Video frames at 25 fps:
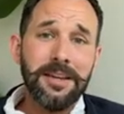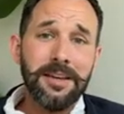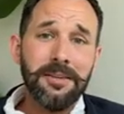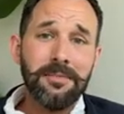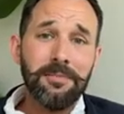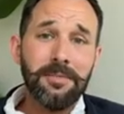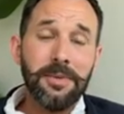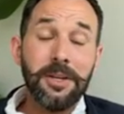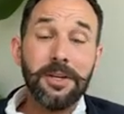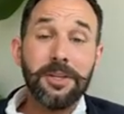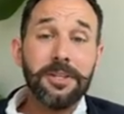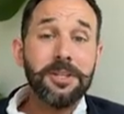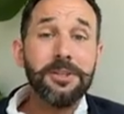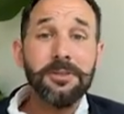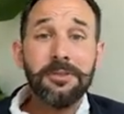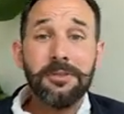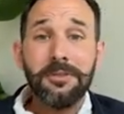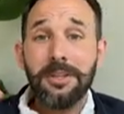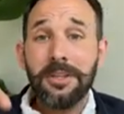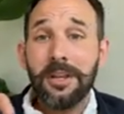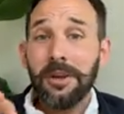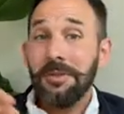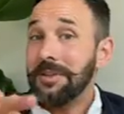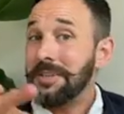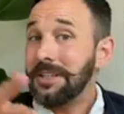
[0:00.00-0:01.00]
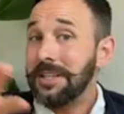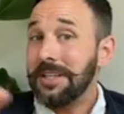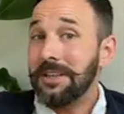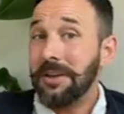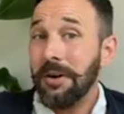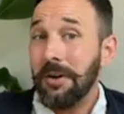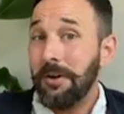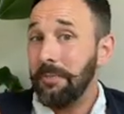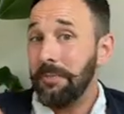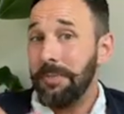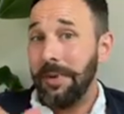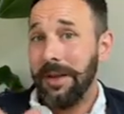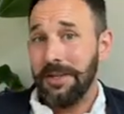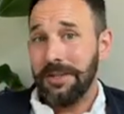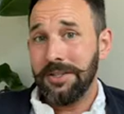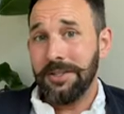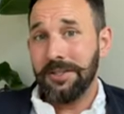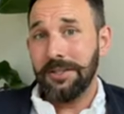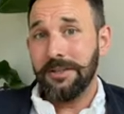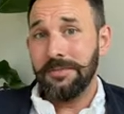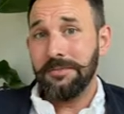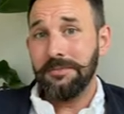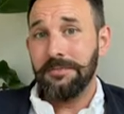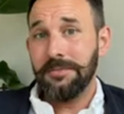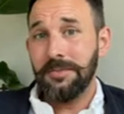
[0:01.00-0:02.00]
because you don't see the whole
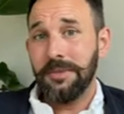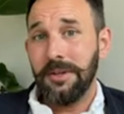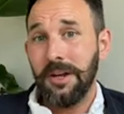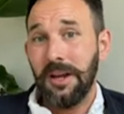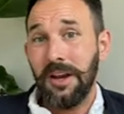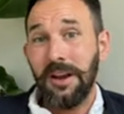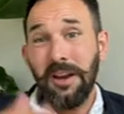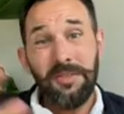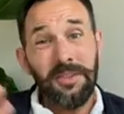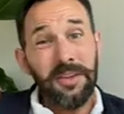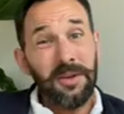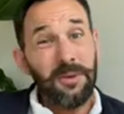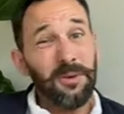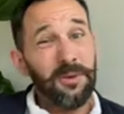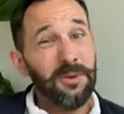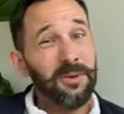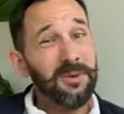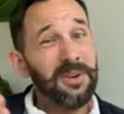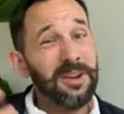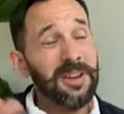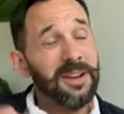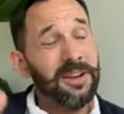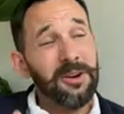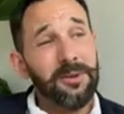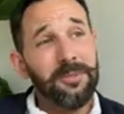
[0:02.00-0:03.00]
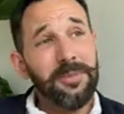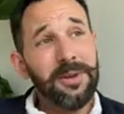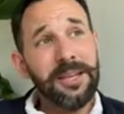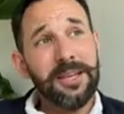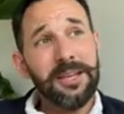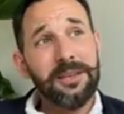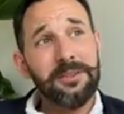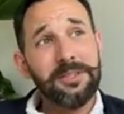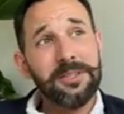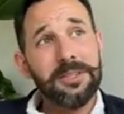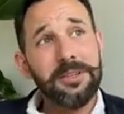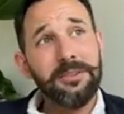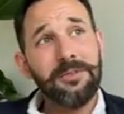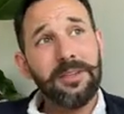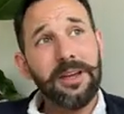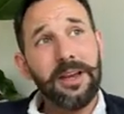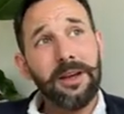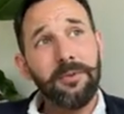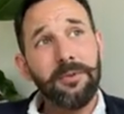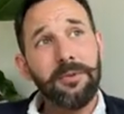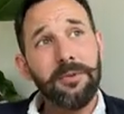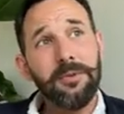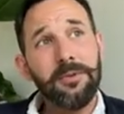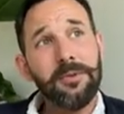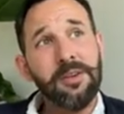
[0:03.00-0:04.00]
picture. And I think we're all a little bit guilty of
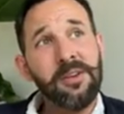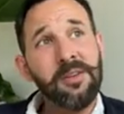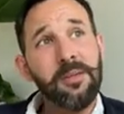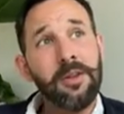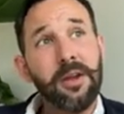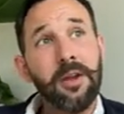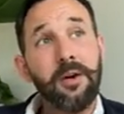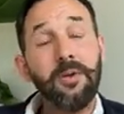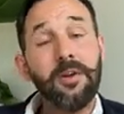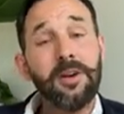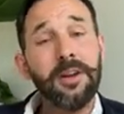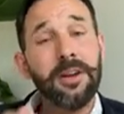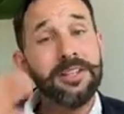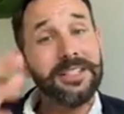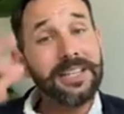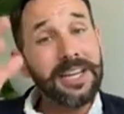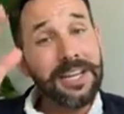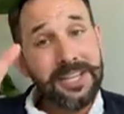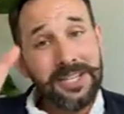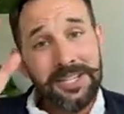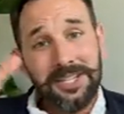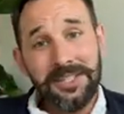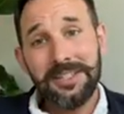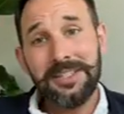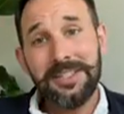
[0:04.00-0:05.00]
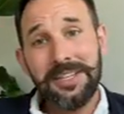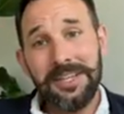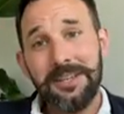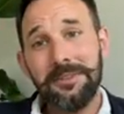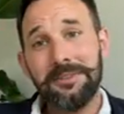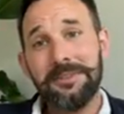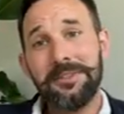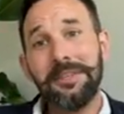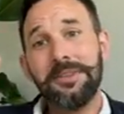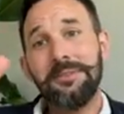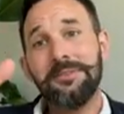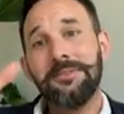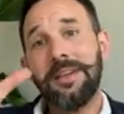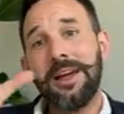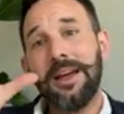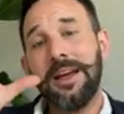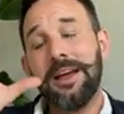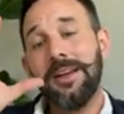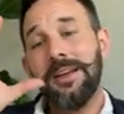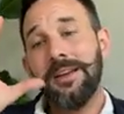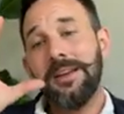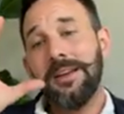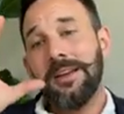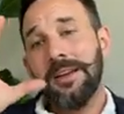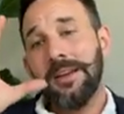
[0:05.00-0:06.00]
that. And organisations are guilty of
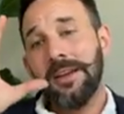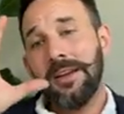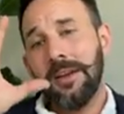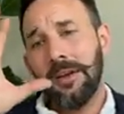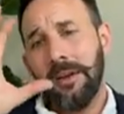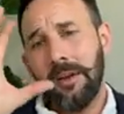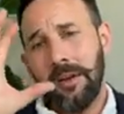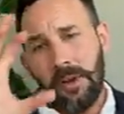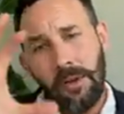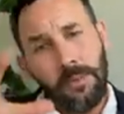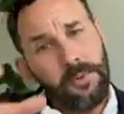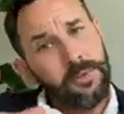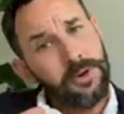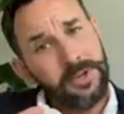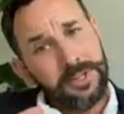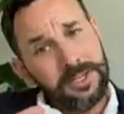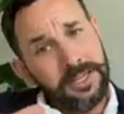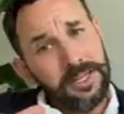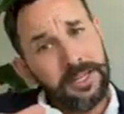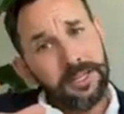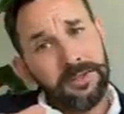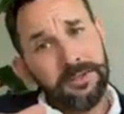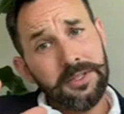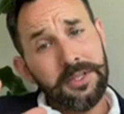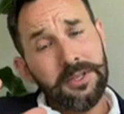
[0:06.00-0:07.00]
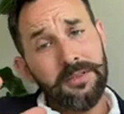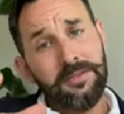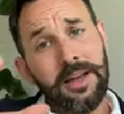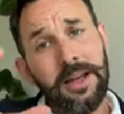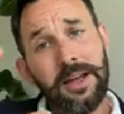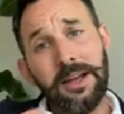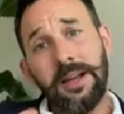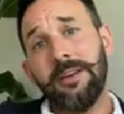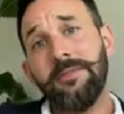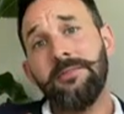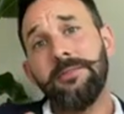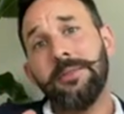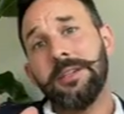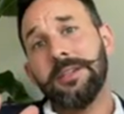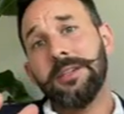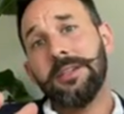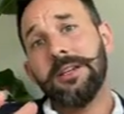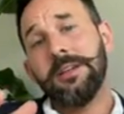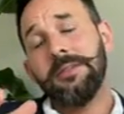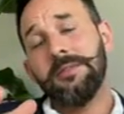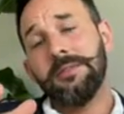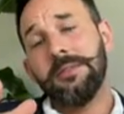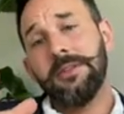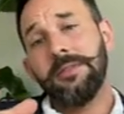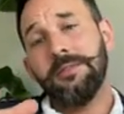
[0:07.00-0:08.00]
that. Conglomerates are guilty of that, governments are
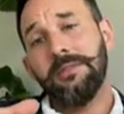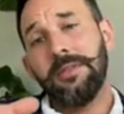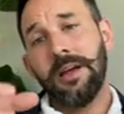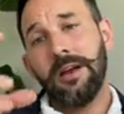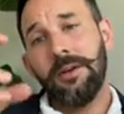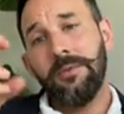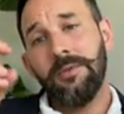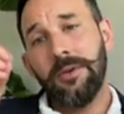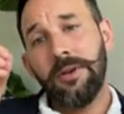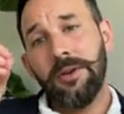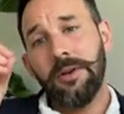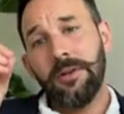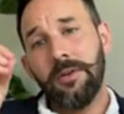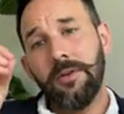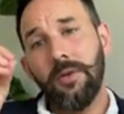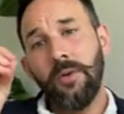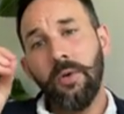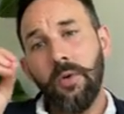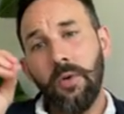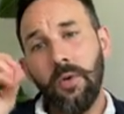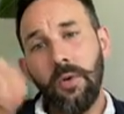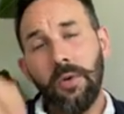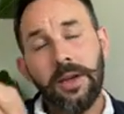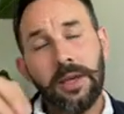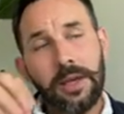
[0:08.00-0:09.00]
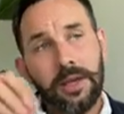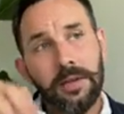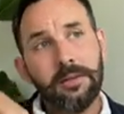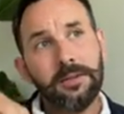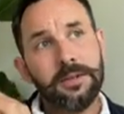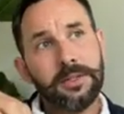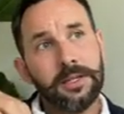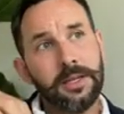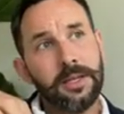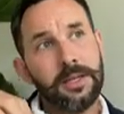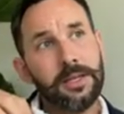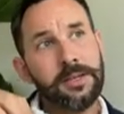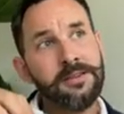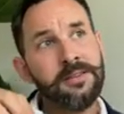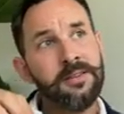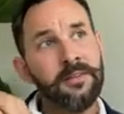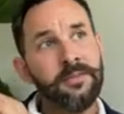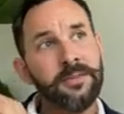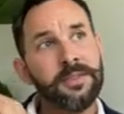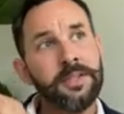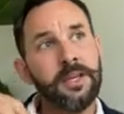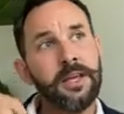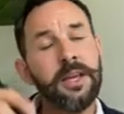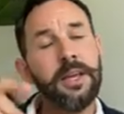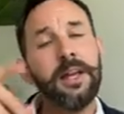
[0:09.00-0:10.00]
guilty of that. We are all guilty
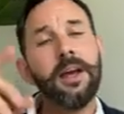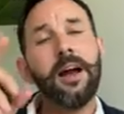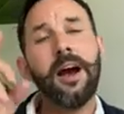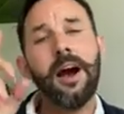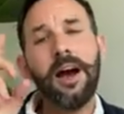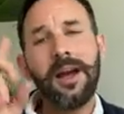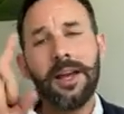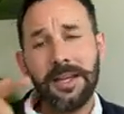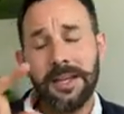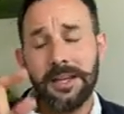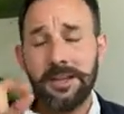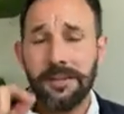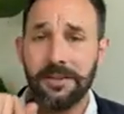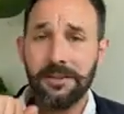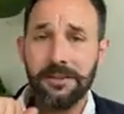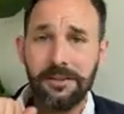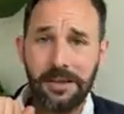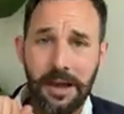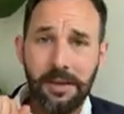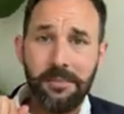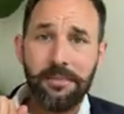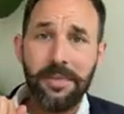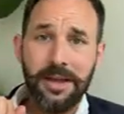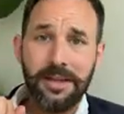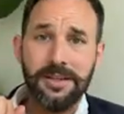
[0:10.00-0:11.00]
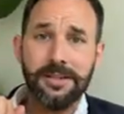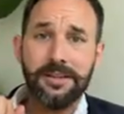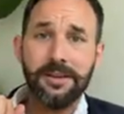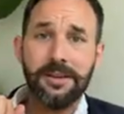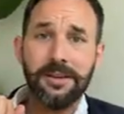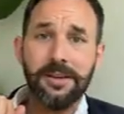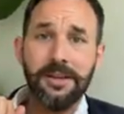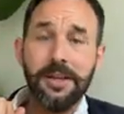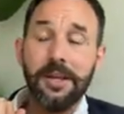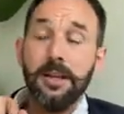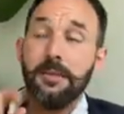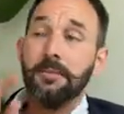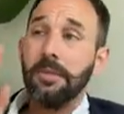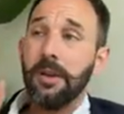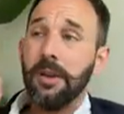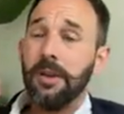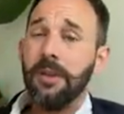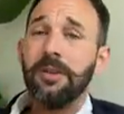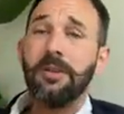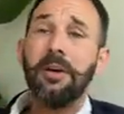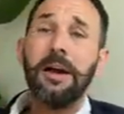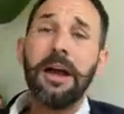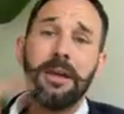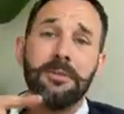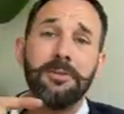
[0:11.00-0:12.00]
of saying, I can do that better, but
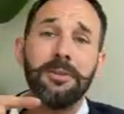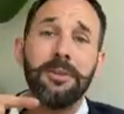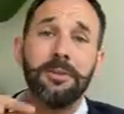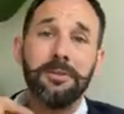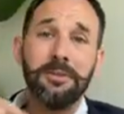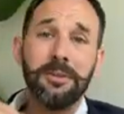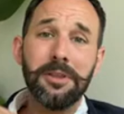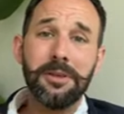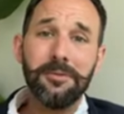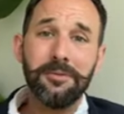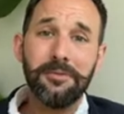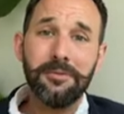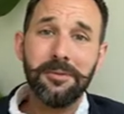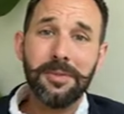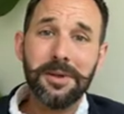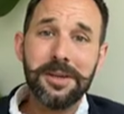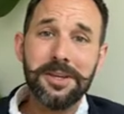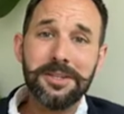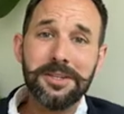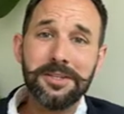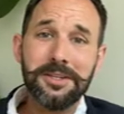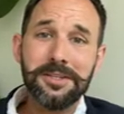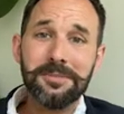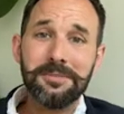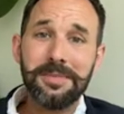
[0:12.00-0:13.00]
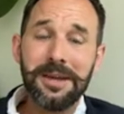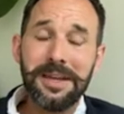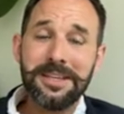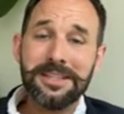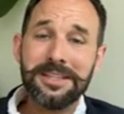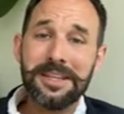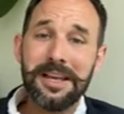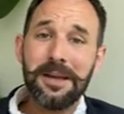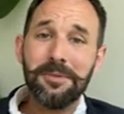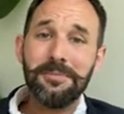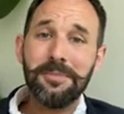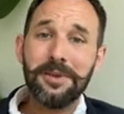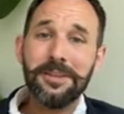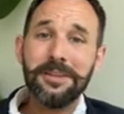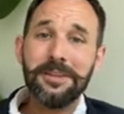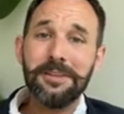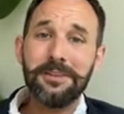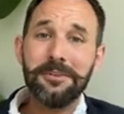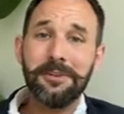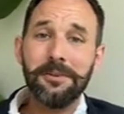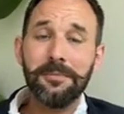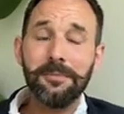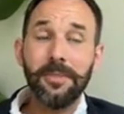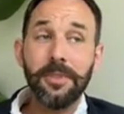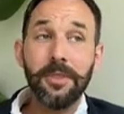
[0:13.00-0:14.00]
not having all the information to base that opinion
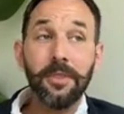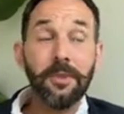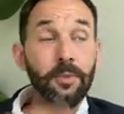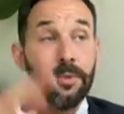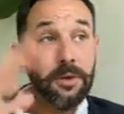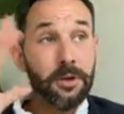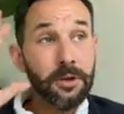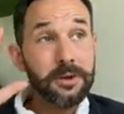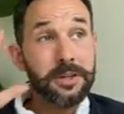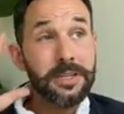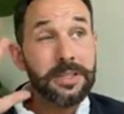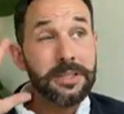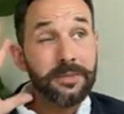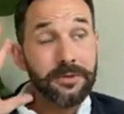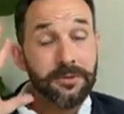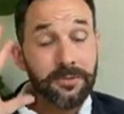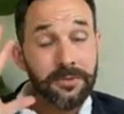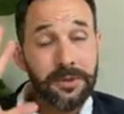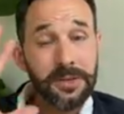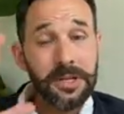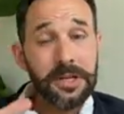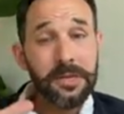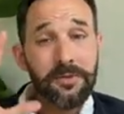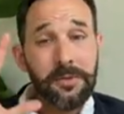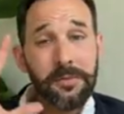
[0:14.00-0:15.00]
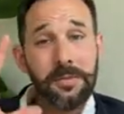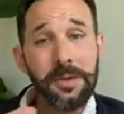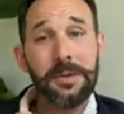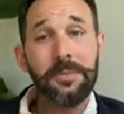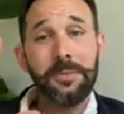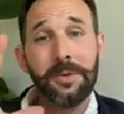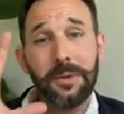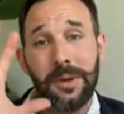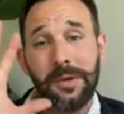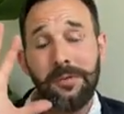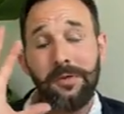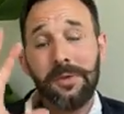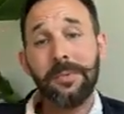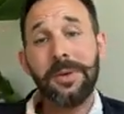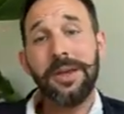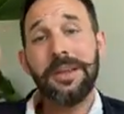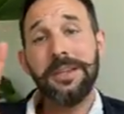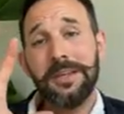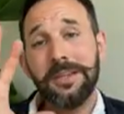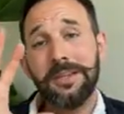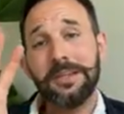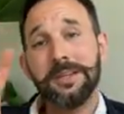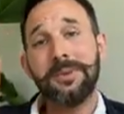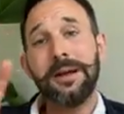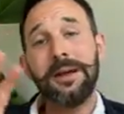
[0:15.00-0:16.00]
on. The world is full of people who have
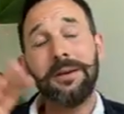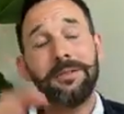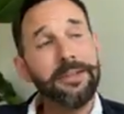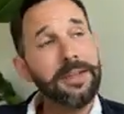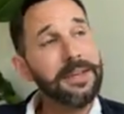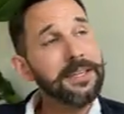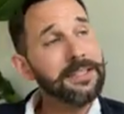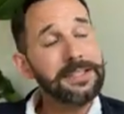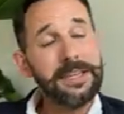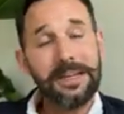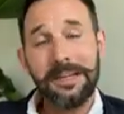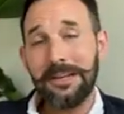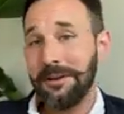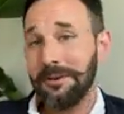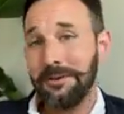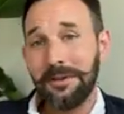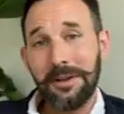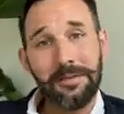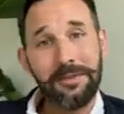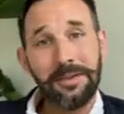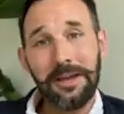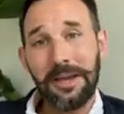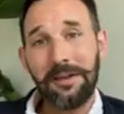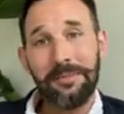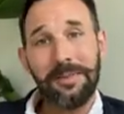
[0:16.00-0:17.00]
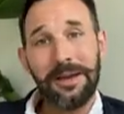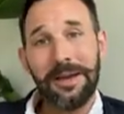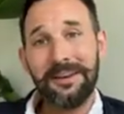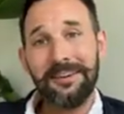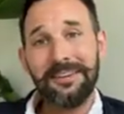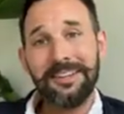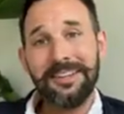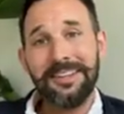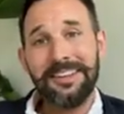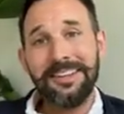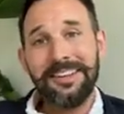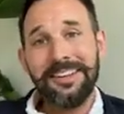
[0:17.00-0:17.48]
opinions about things they know nothing about.